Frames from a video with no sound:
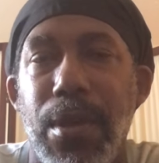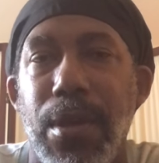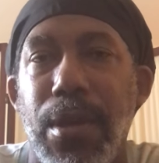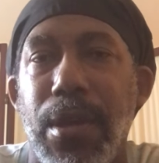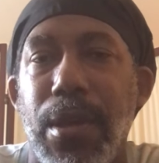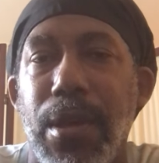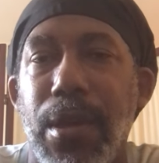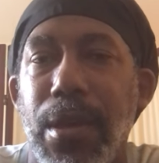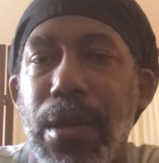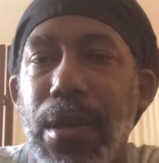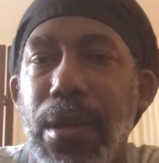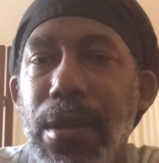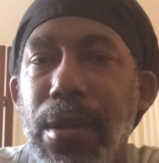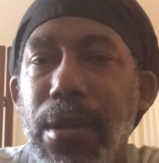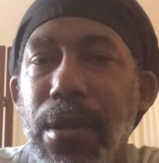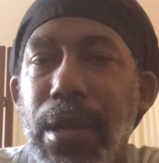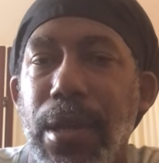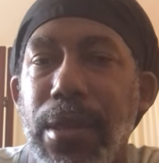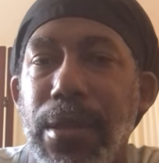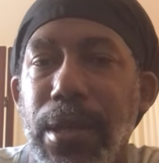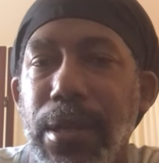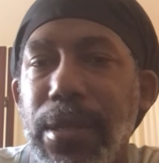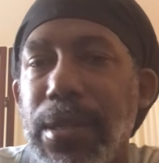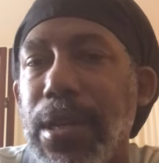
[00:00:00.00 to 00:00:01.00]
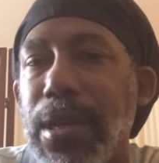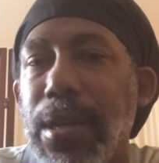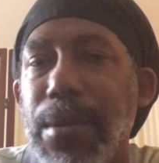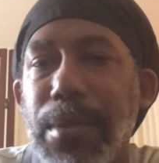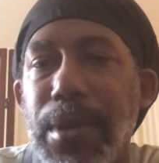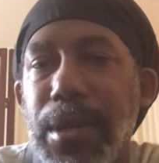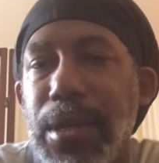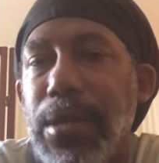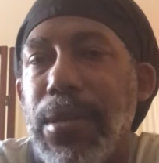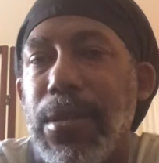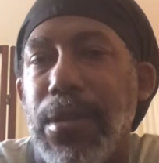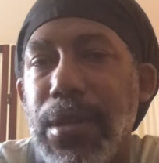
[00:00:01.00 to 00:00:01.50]
And at that time,
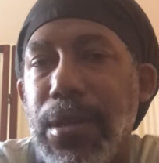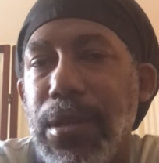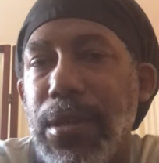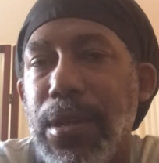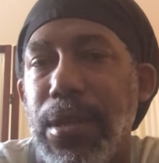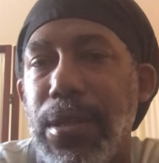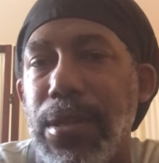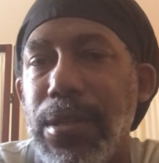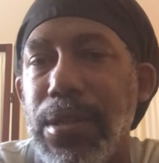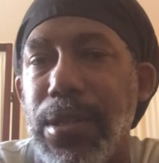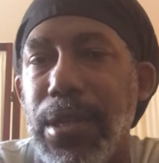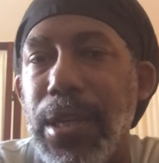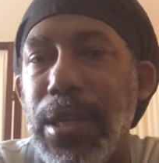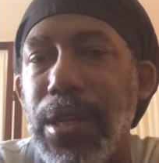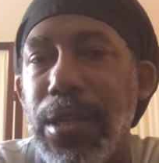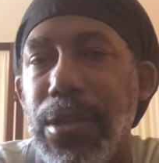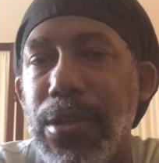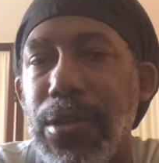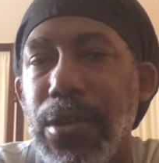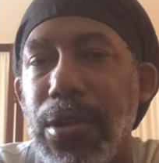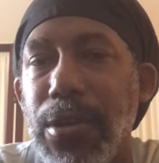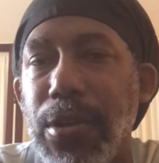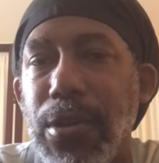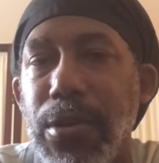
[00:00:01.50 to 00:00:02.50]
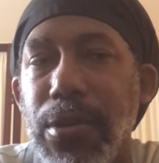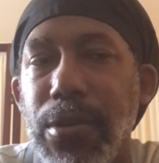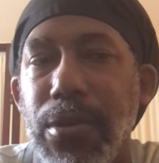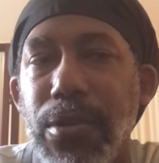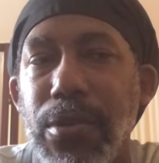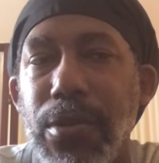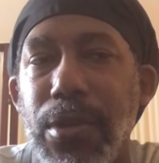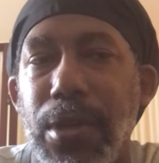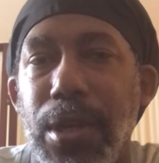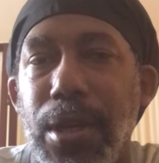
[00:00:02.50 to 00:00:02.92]
I indicated to her